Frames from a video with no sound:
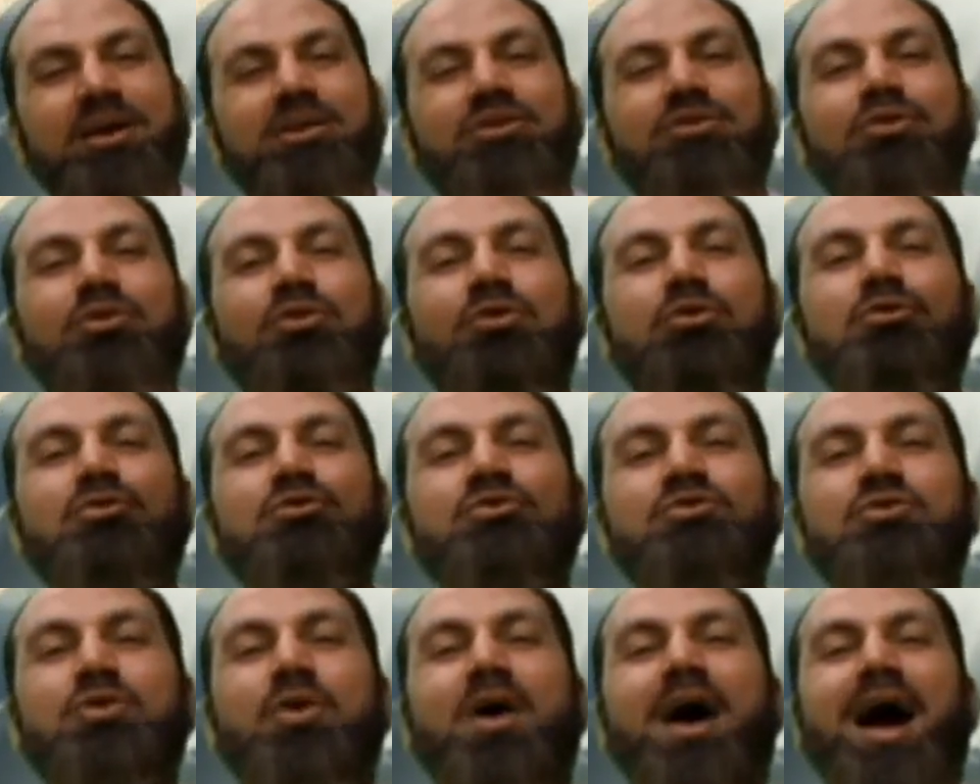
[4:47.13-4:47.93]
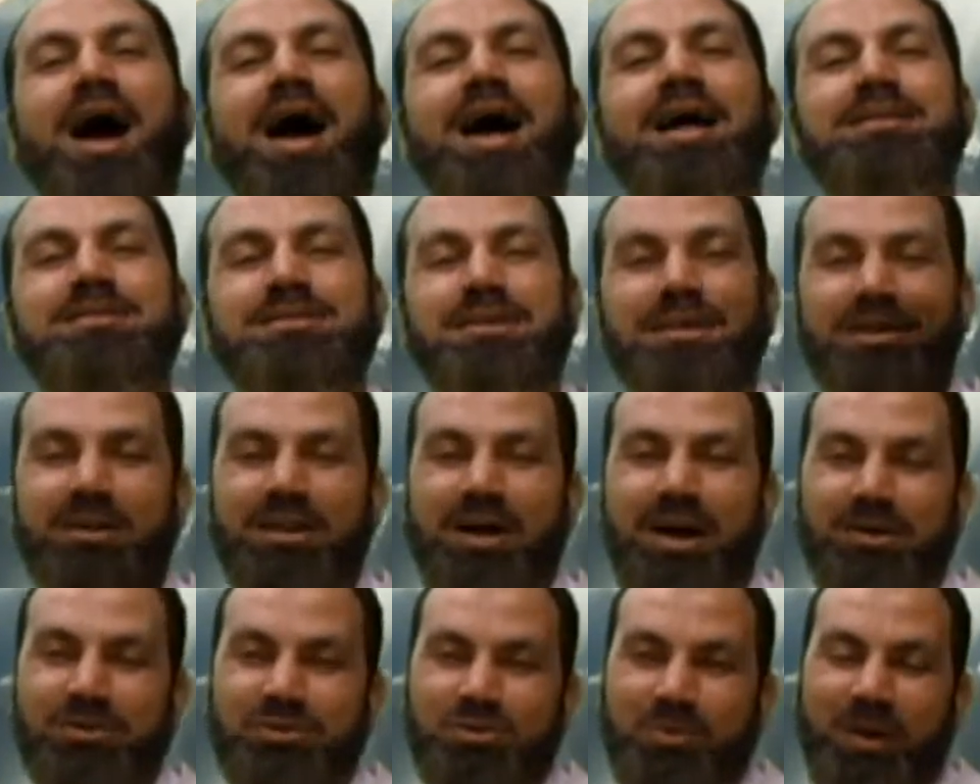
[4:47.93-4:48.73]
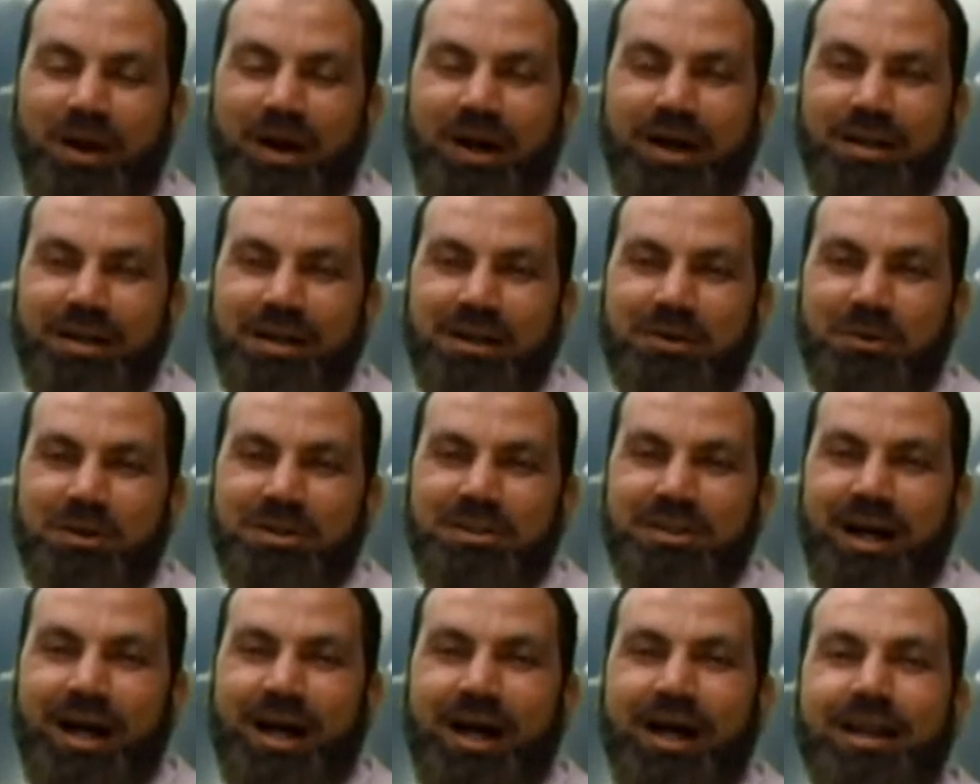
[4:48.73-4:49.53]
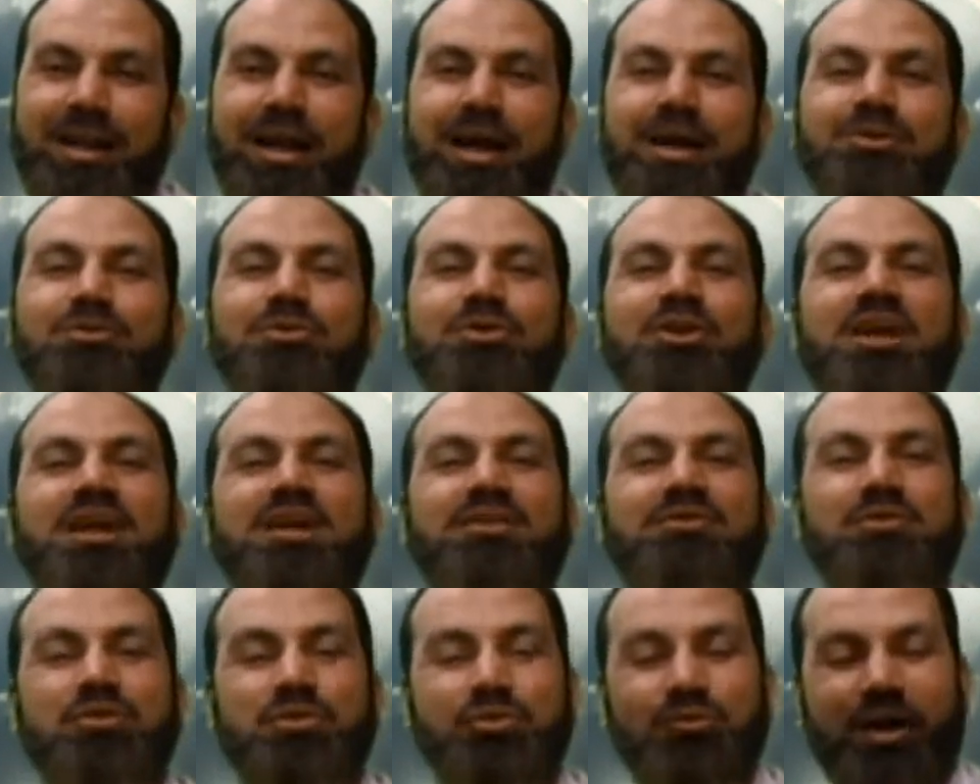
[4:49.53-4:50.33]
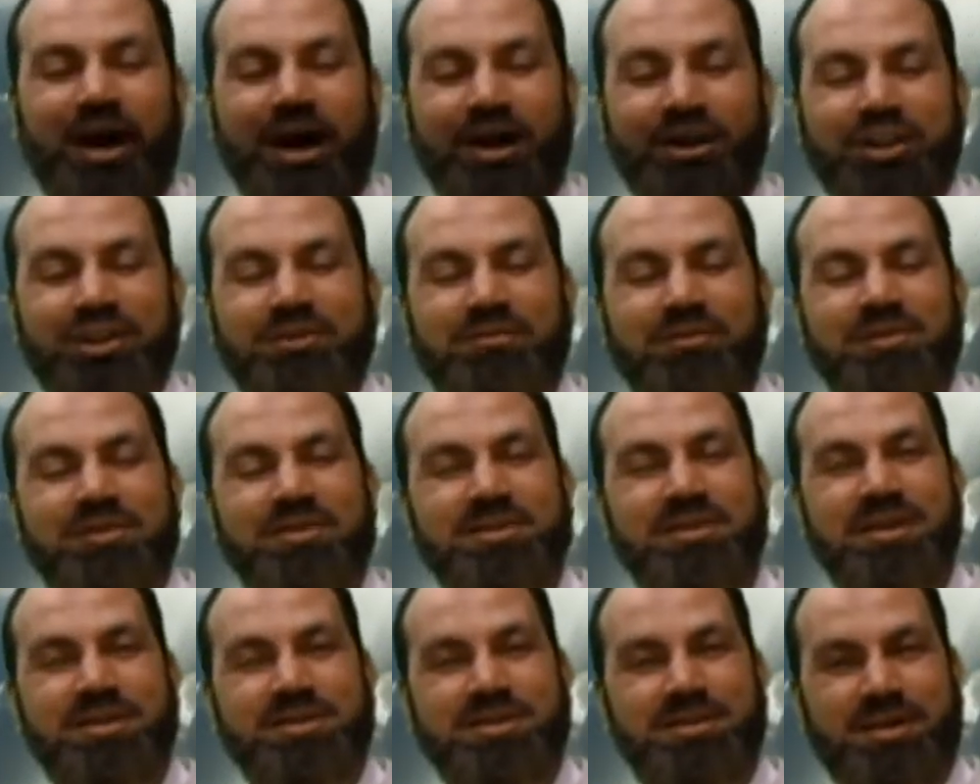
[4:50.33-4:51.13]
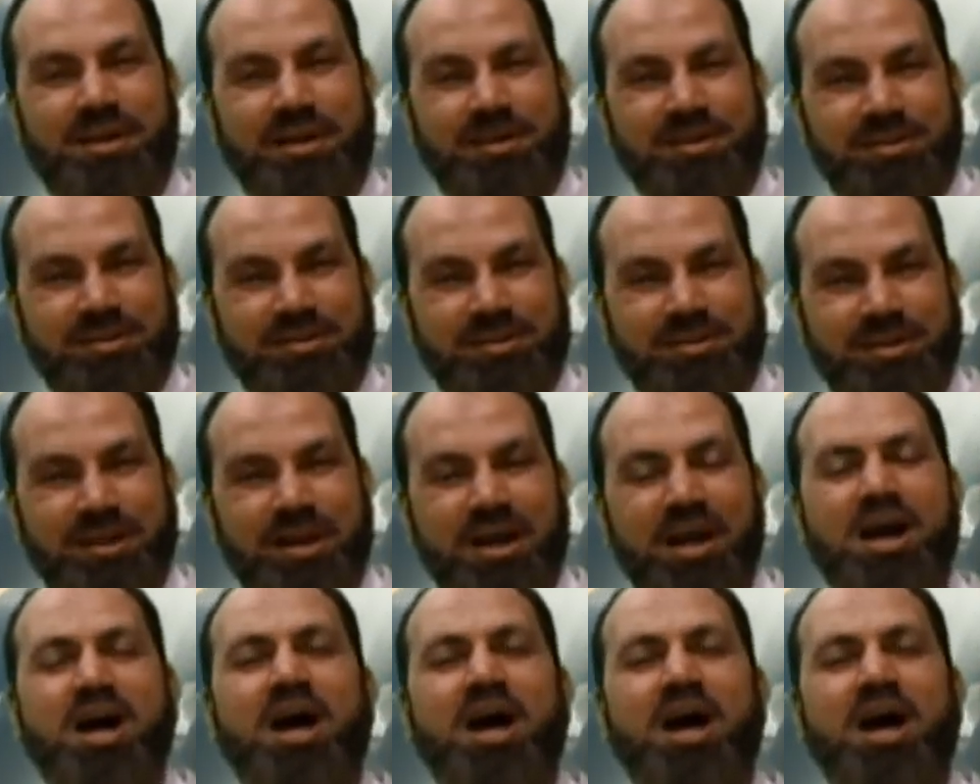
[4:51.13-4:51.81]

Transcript: those who asked Allah subhanahu wa ta'ala to grant them for sustenance,